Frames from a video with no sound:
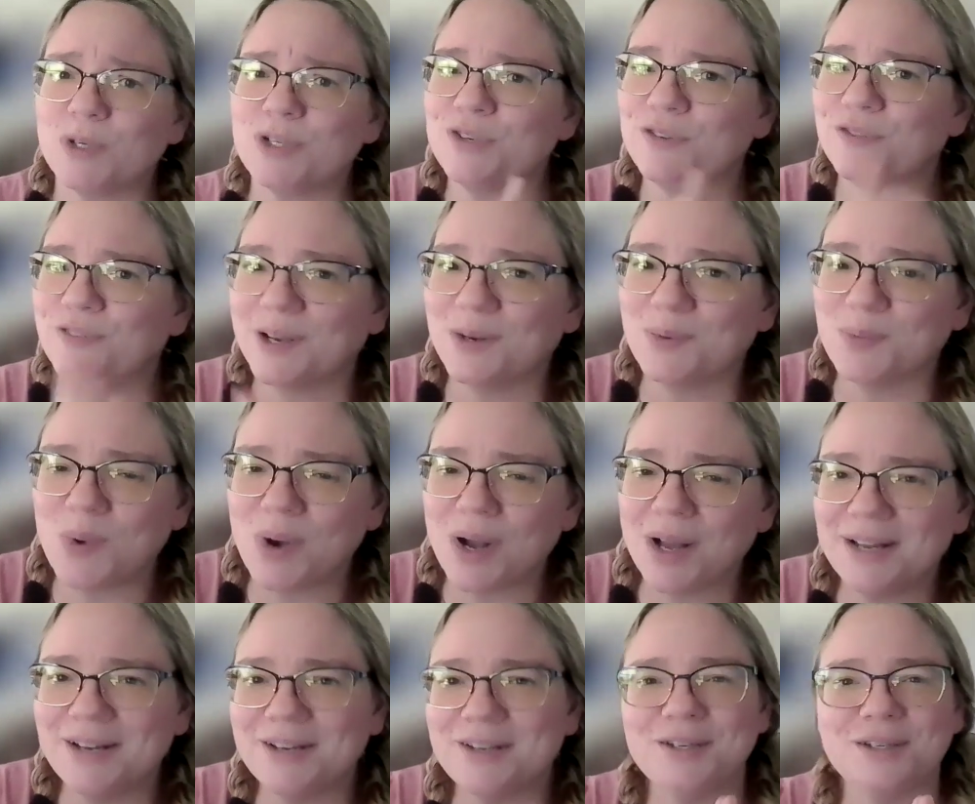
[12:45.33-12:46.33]
Once you find
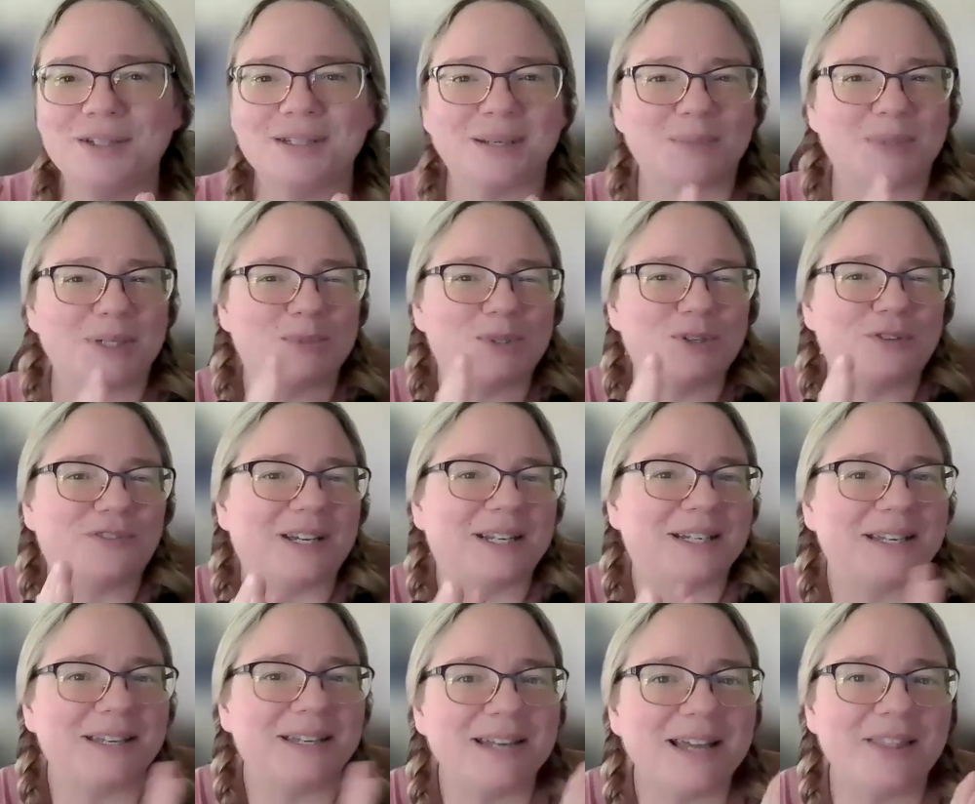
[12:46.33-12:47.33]
one, sometimes you
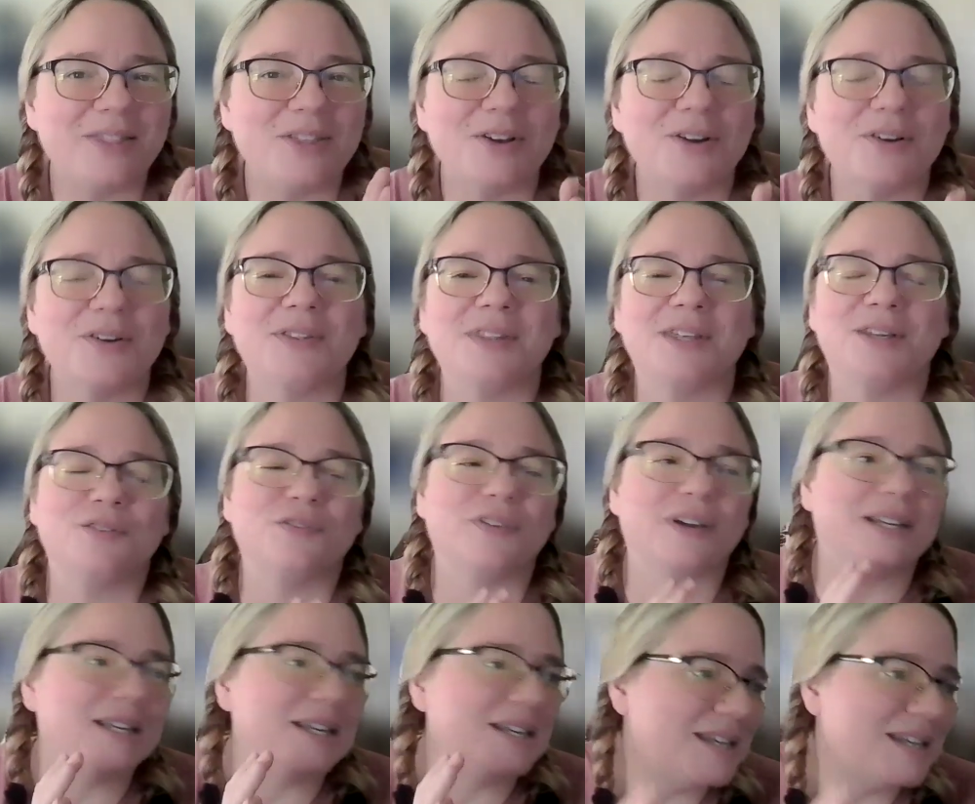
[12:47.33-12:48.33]
find another, and then you
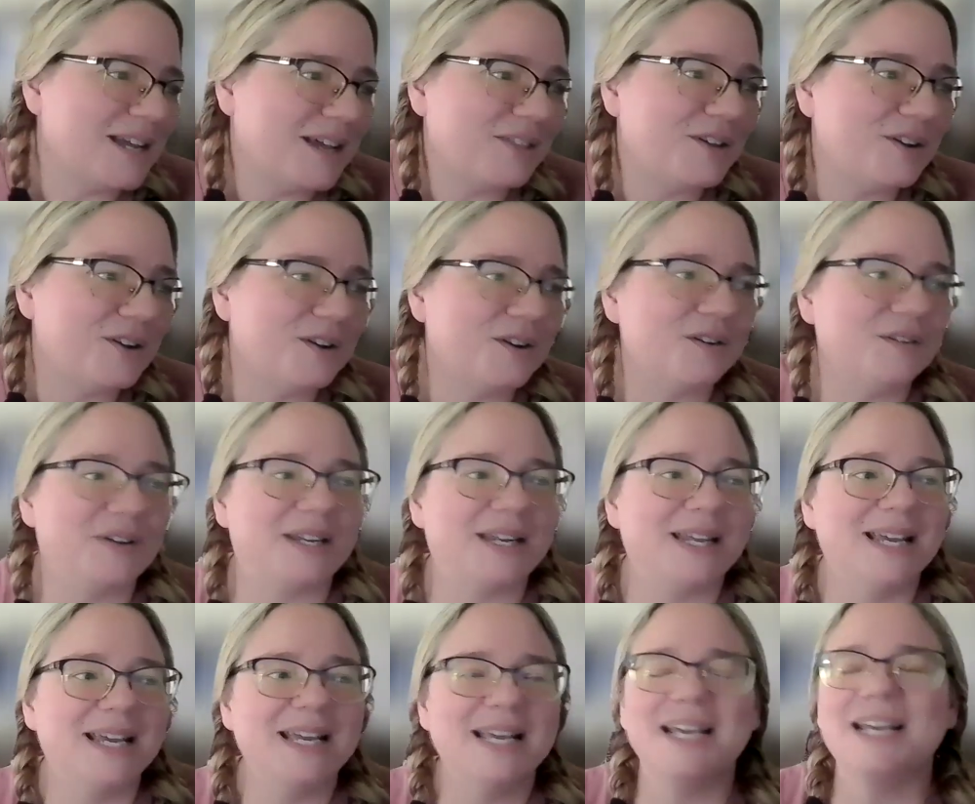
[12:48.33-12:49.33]
find another, and
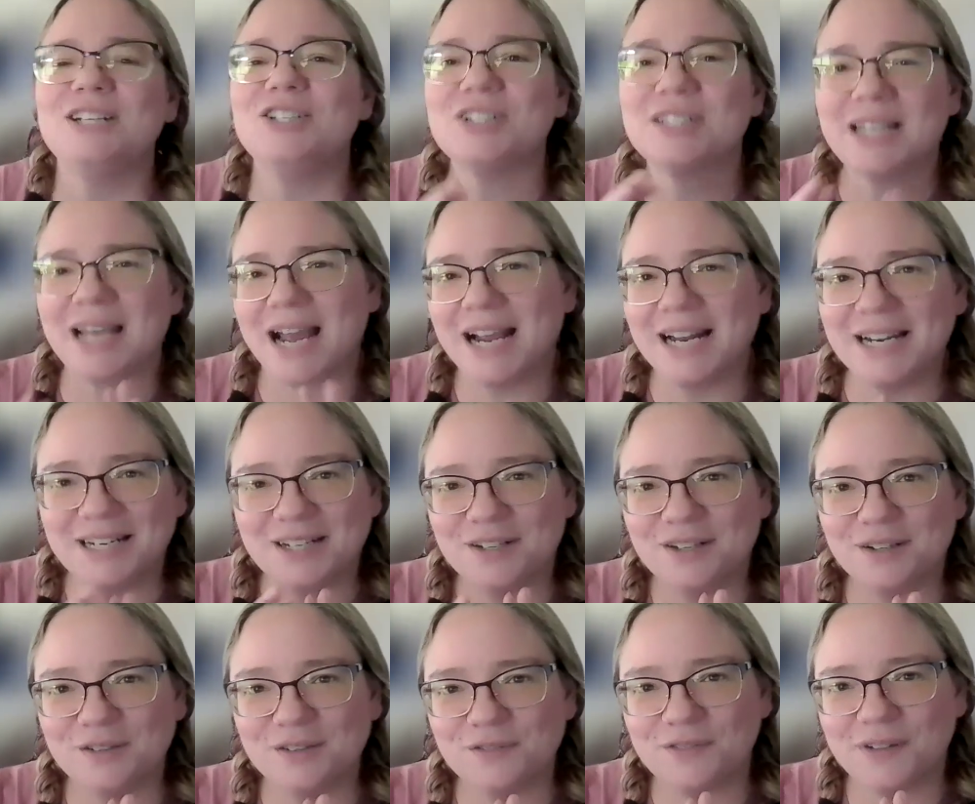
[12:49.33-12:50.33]
it just kind
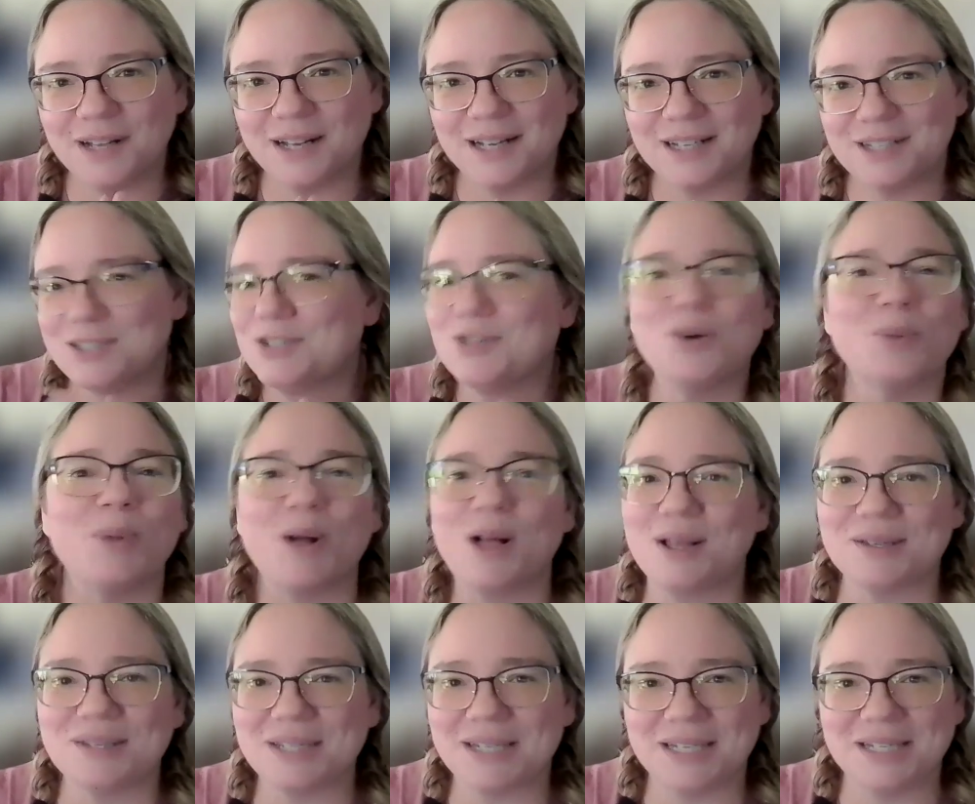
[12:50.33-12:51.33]
of
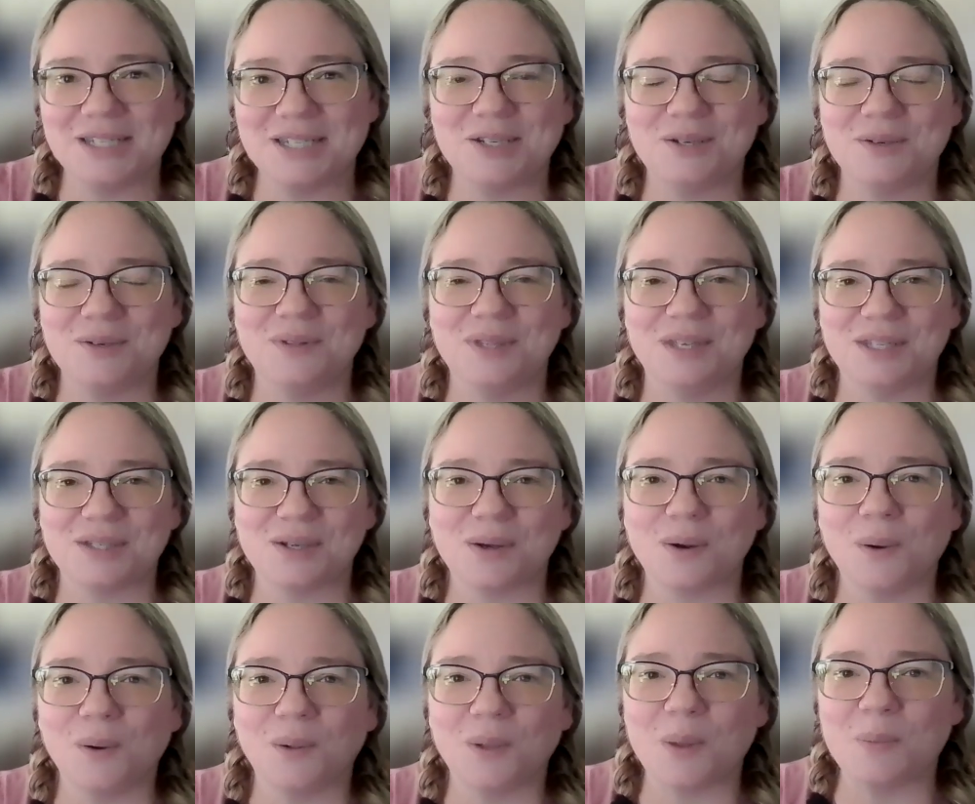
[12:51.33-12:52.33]
snowballs into this
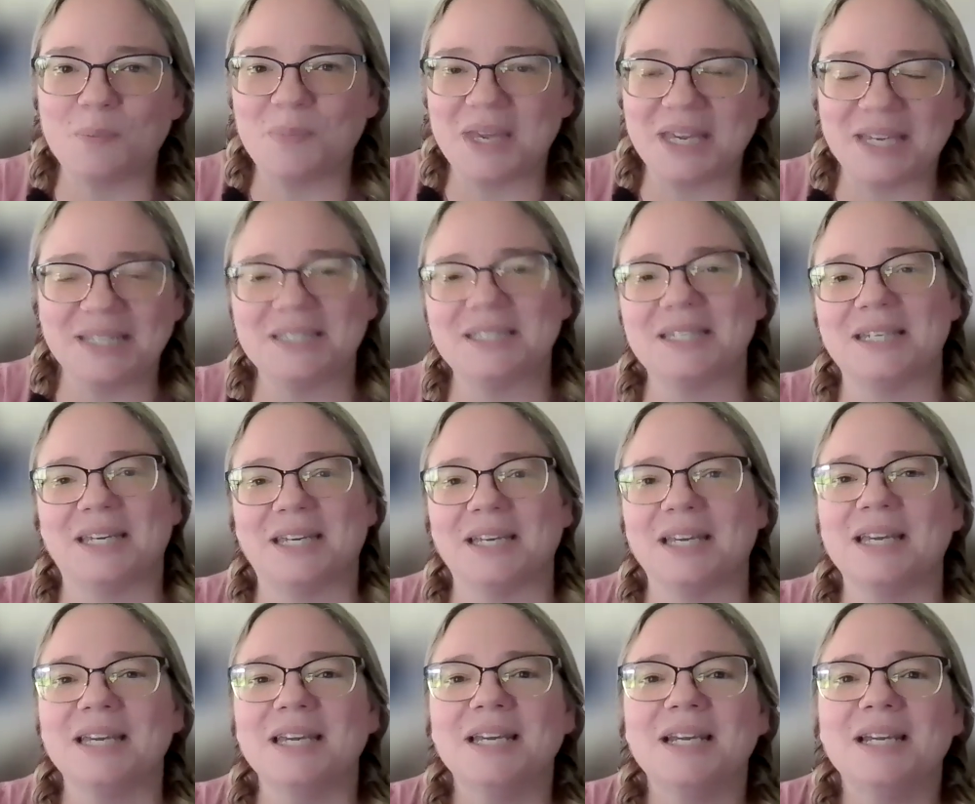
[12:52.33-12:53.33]
whole
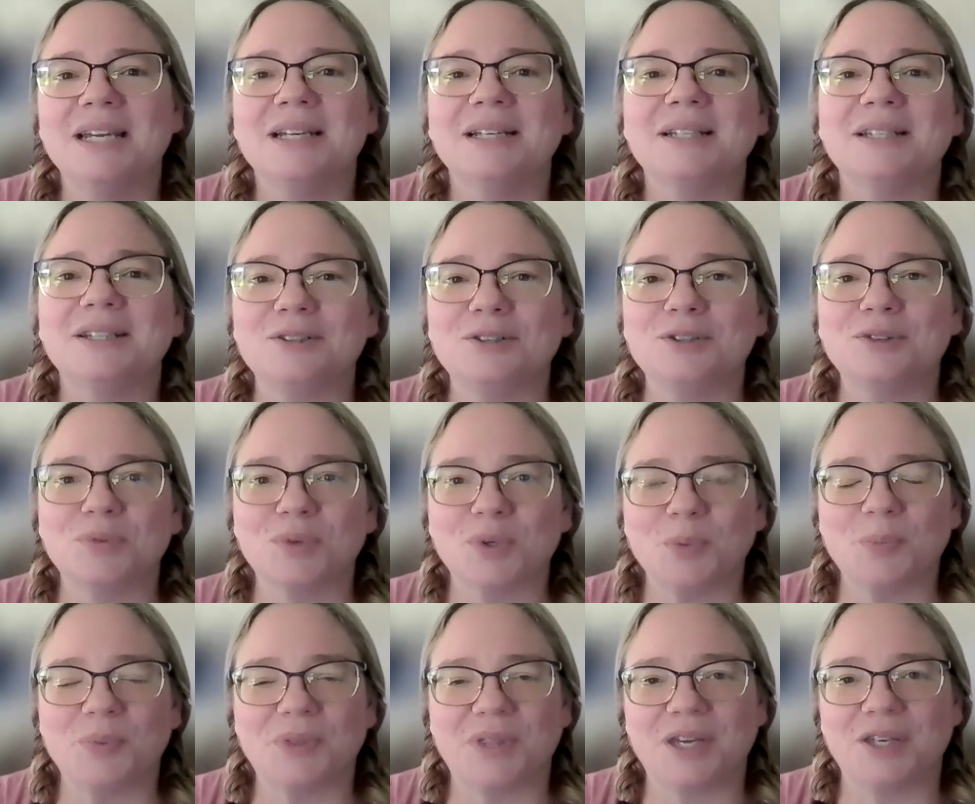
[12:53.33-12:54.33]
amazing little
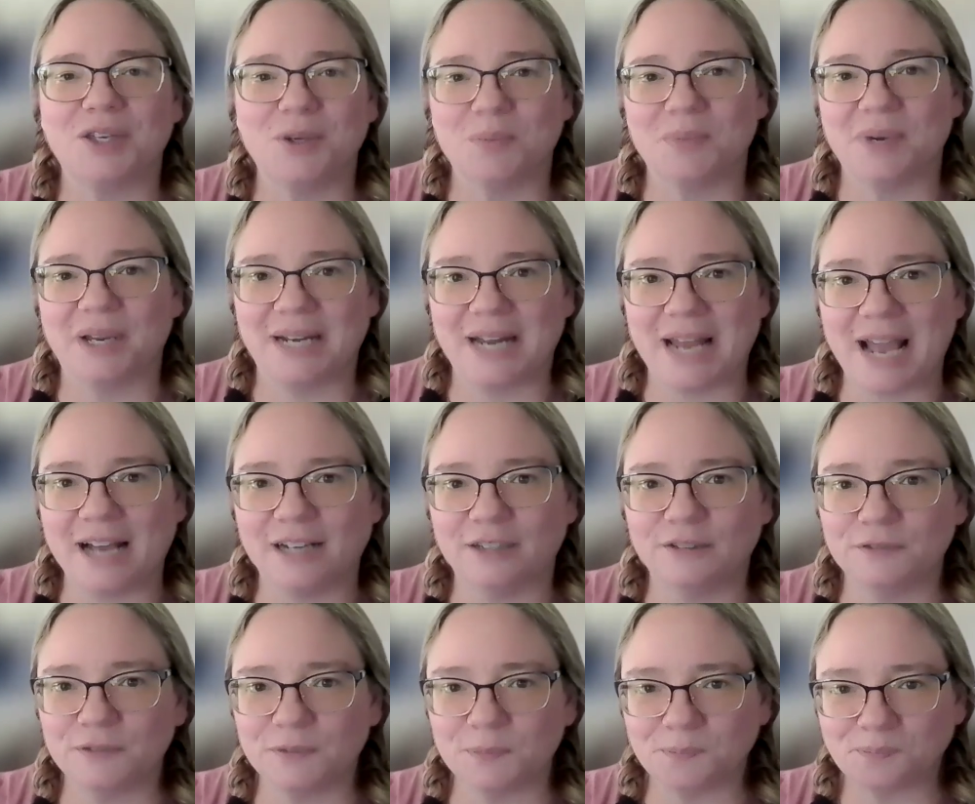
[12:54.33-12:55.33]
group that you might
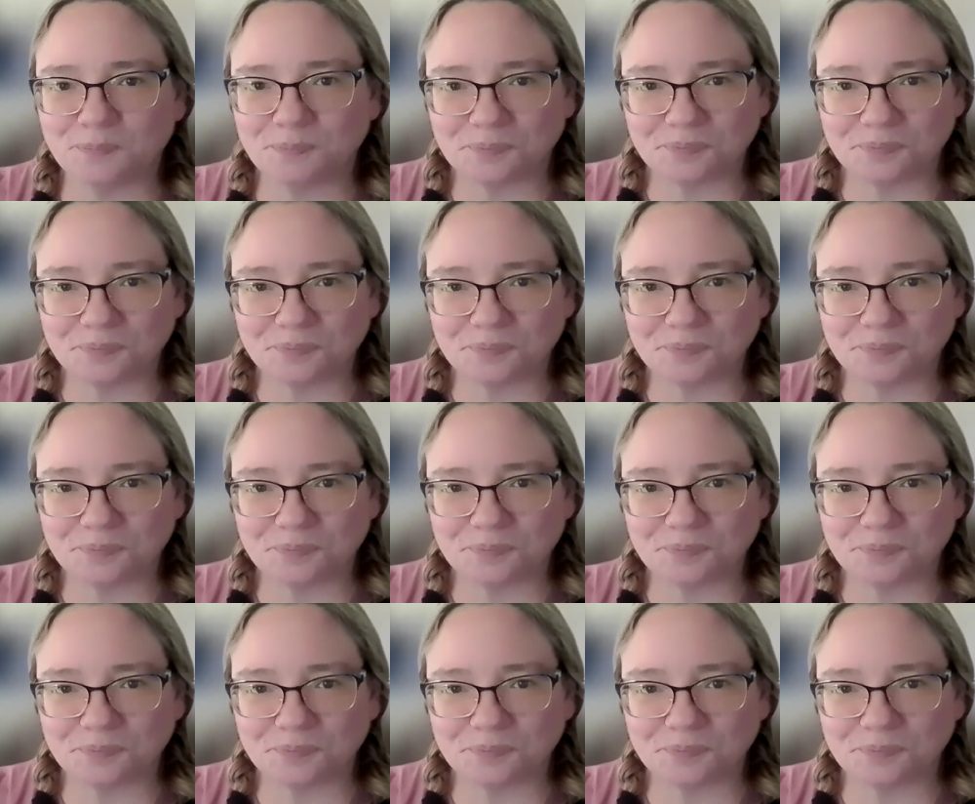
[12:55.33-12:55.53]
have.